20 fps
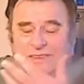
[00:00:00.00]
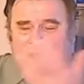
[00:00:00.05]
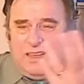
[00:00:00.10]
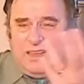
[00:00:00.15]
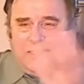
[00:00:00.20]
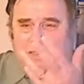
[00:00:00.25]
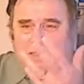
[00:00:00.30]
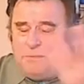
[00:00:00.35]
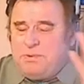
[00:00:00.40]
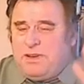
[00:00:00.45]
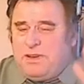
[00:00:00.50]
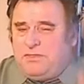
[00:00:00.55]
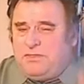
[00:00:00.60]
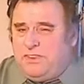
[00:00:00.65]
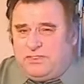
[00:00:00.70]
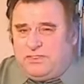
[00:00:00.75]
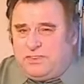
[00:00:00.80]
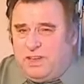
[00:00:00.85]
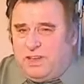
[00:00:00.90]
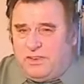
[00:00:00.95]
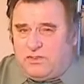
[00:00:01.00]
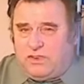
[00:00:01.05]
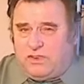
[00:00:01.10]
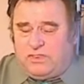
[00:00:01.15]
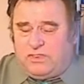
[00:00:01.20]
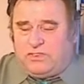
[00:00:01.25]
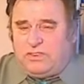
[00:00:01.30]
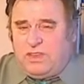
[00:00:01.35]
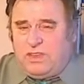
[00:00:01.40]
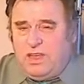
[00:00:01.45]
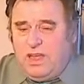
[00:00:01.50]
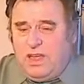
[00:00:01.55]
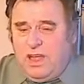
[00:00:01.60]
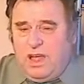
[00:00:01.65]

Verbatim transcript: a number of these countries.